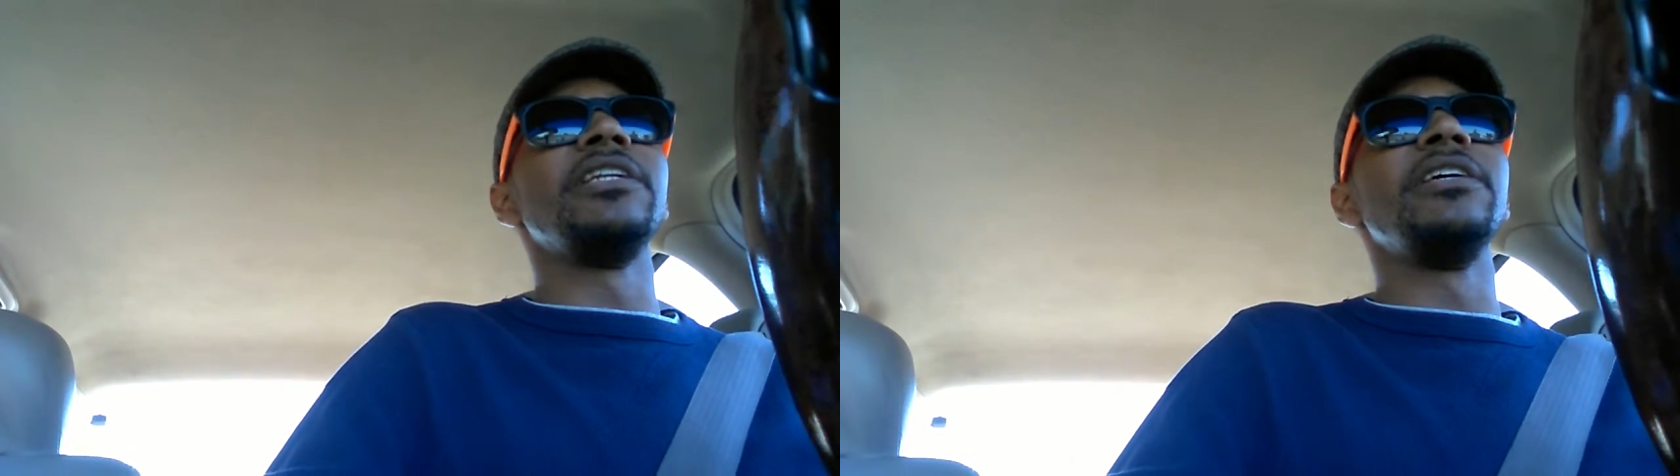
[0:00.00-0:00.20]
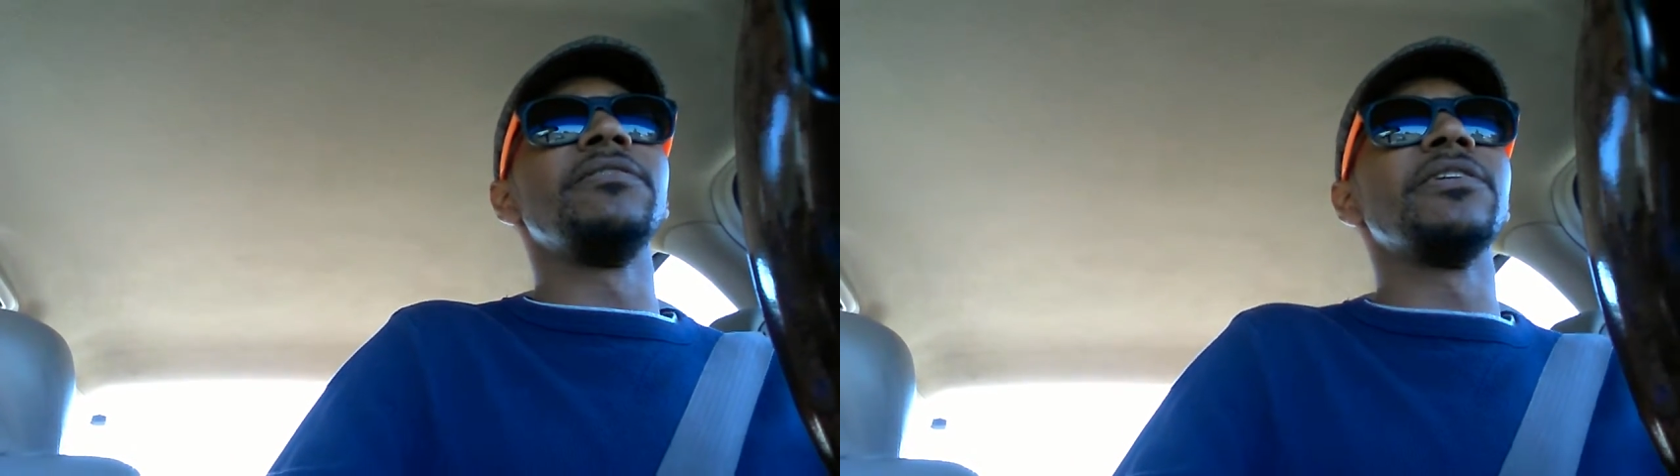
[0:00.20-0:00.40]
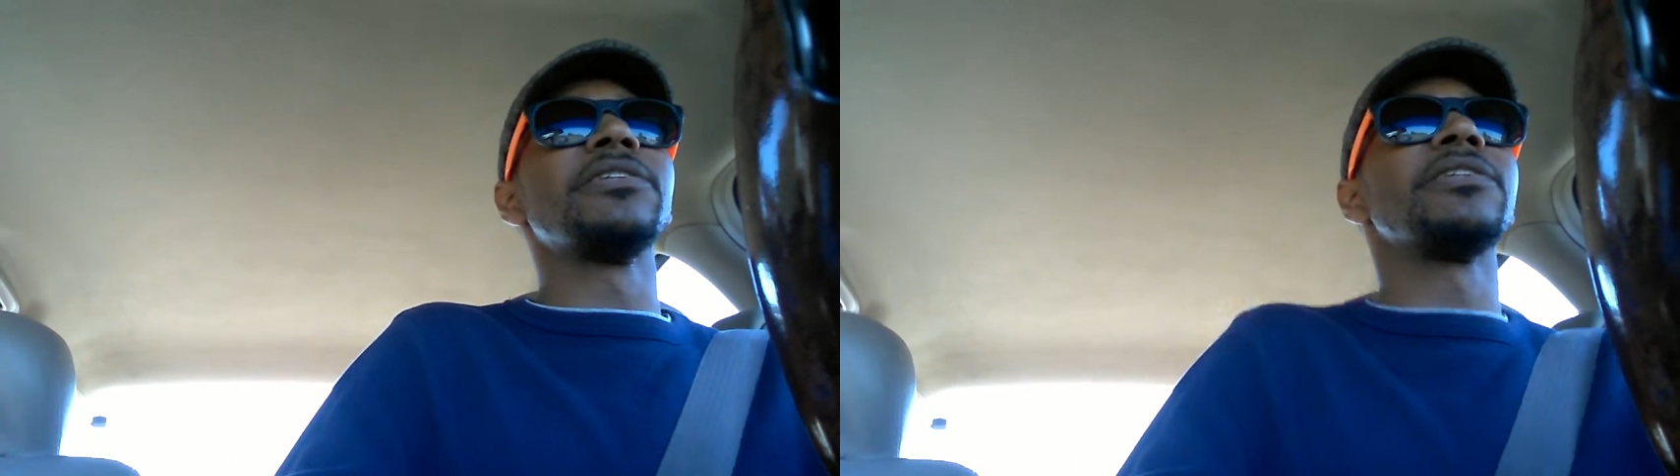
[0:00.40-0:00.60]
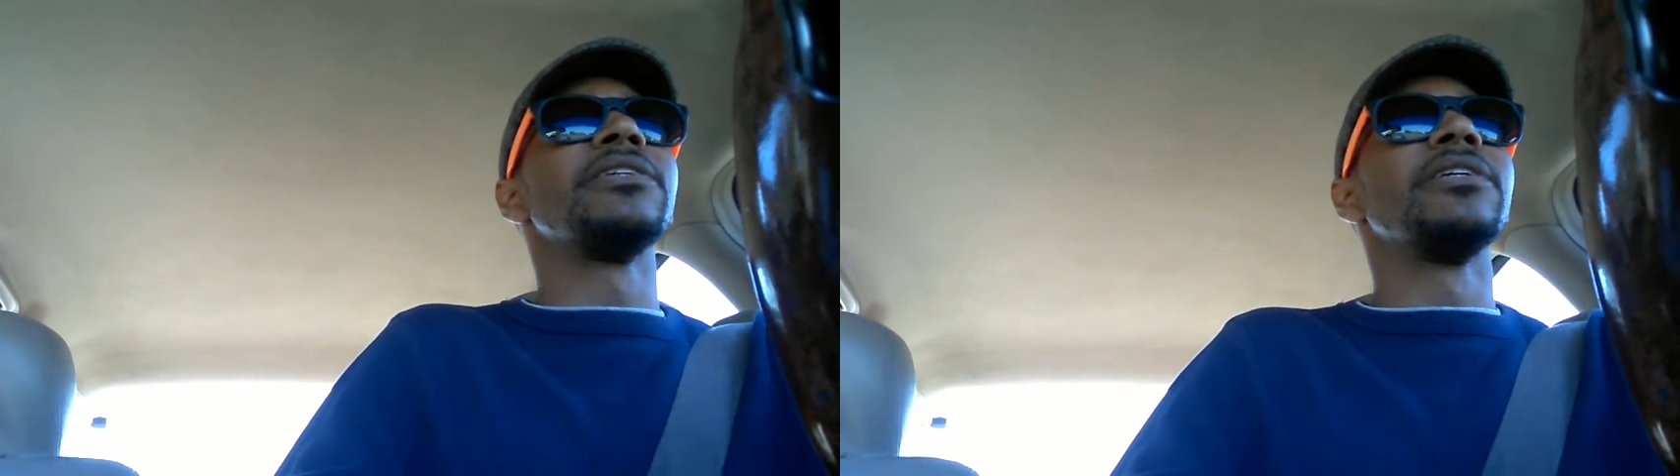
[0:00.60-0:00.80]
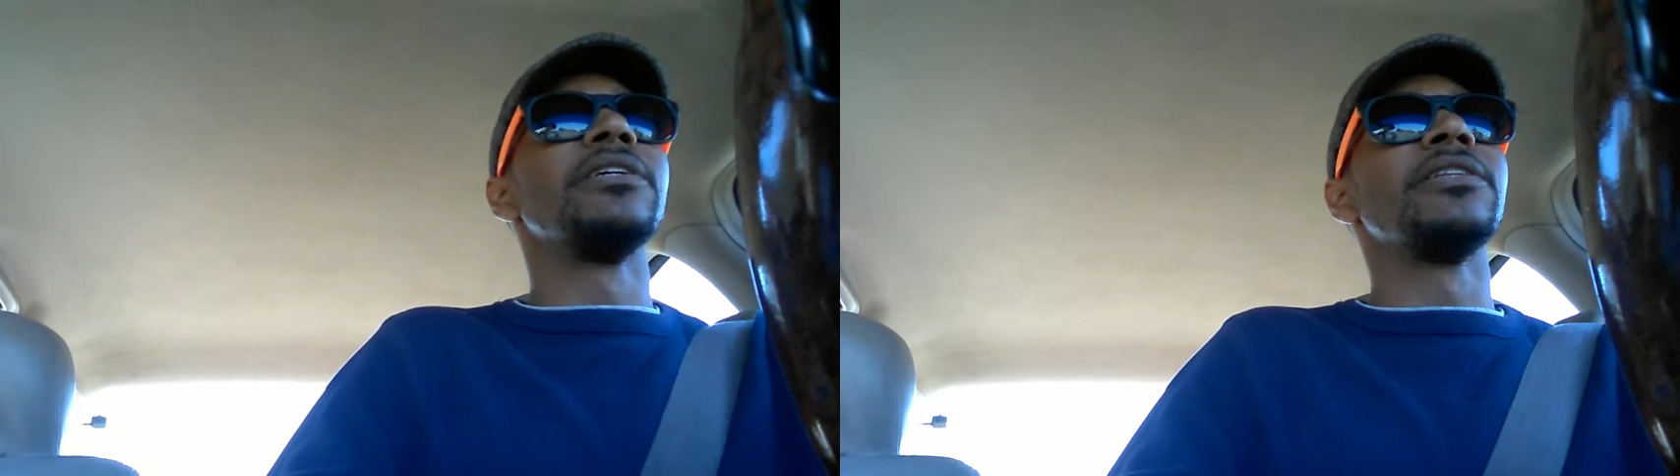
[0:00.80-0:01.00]
divas.
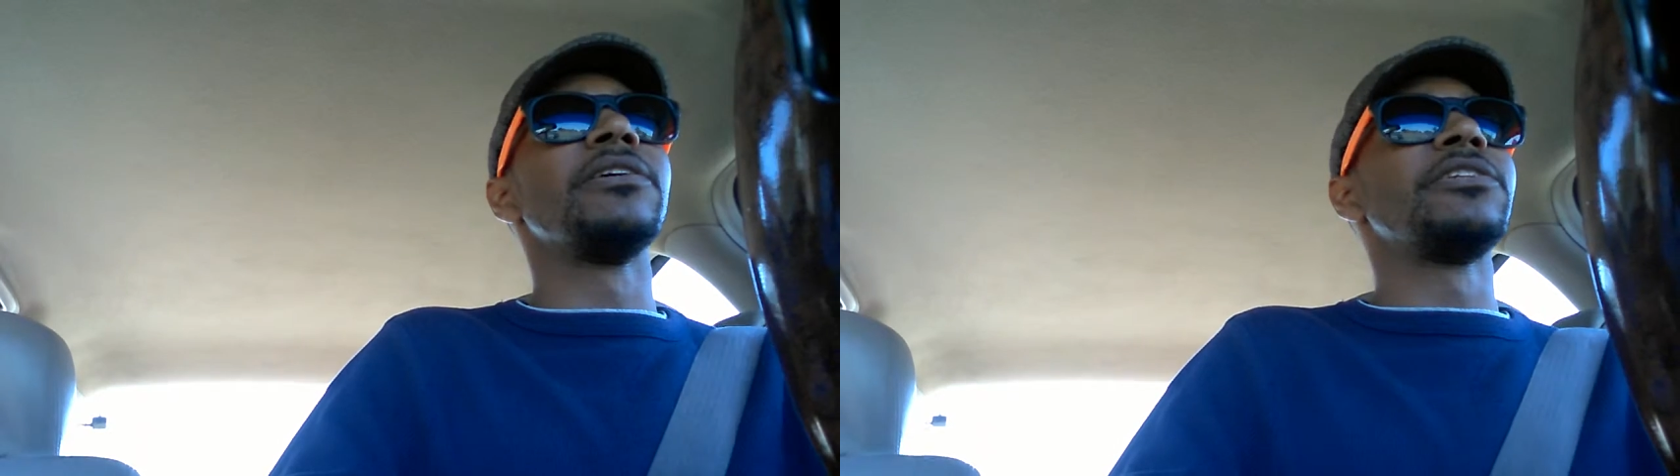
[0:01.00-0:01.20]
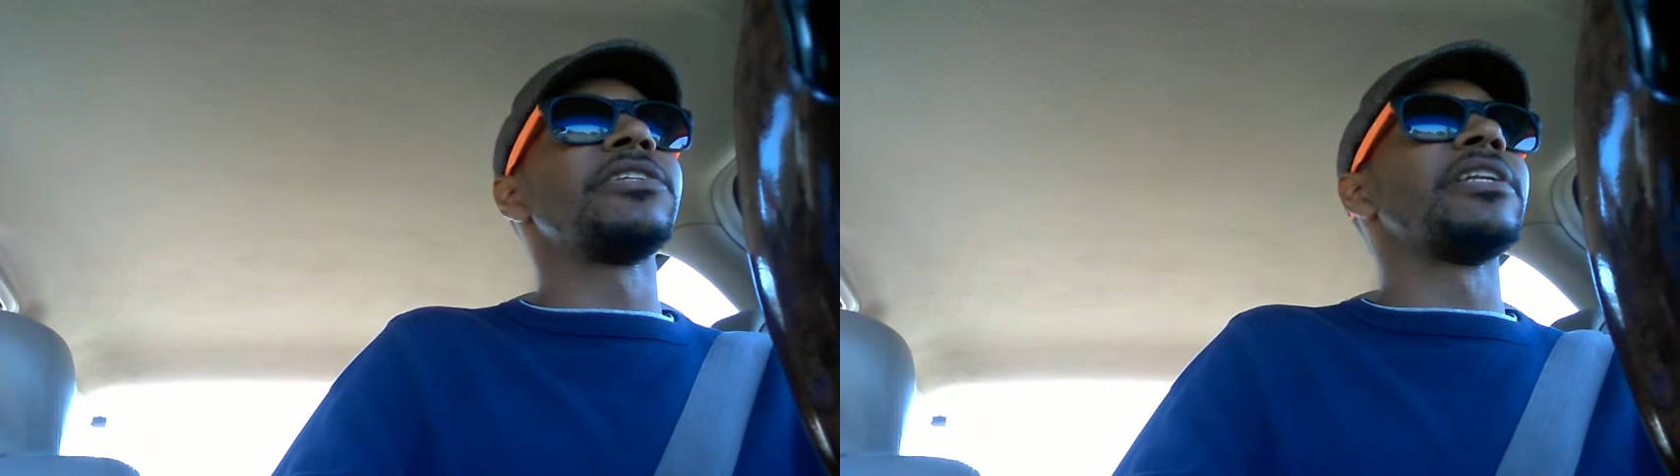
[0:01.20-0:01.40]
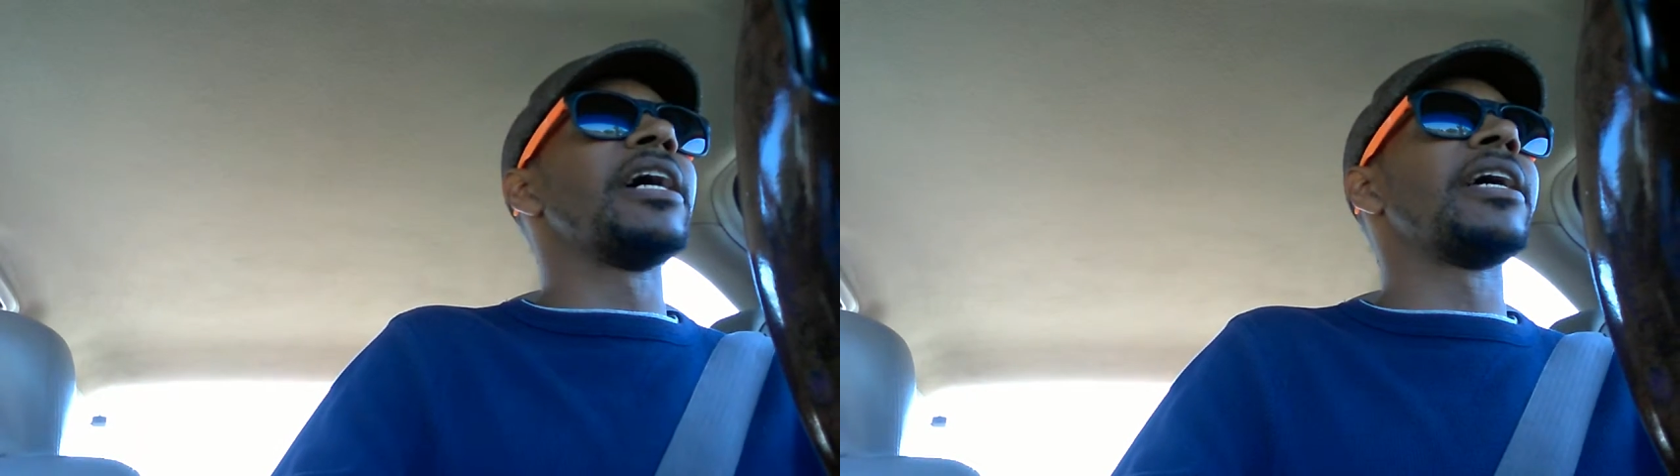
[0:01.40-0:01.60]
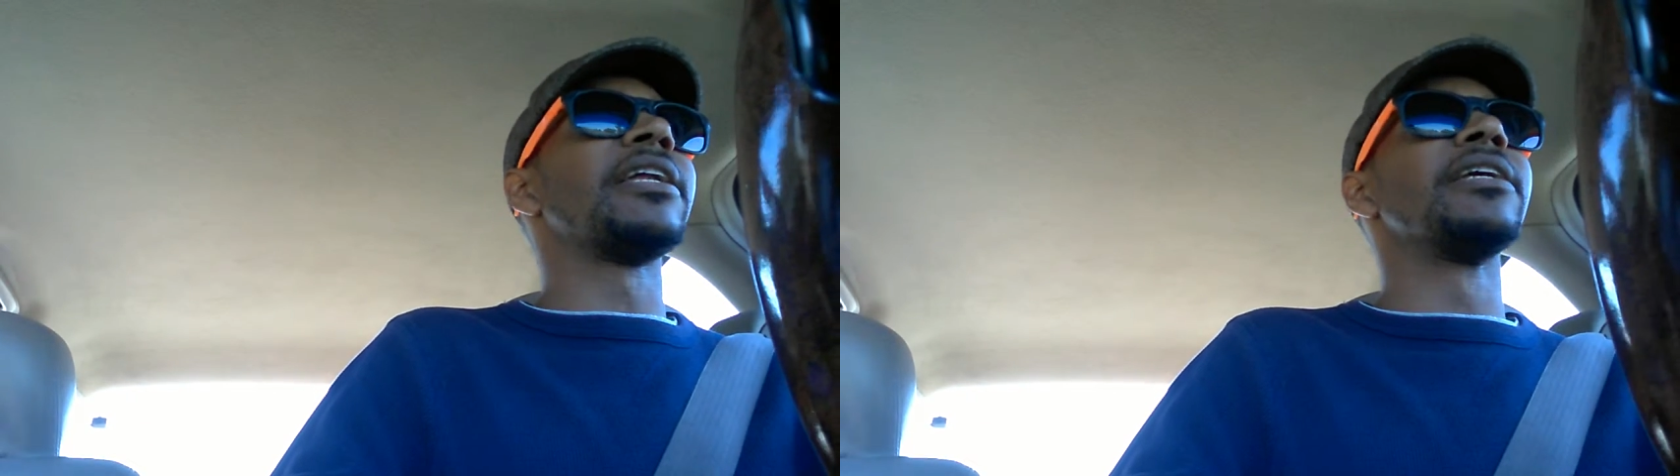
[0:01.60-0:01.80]
They're just not.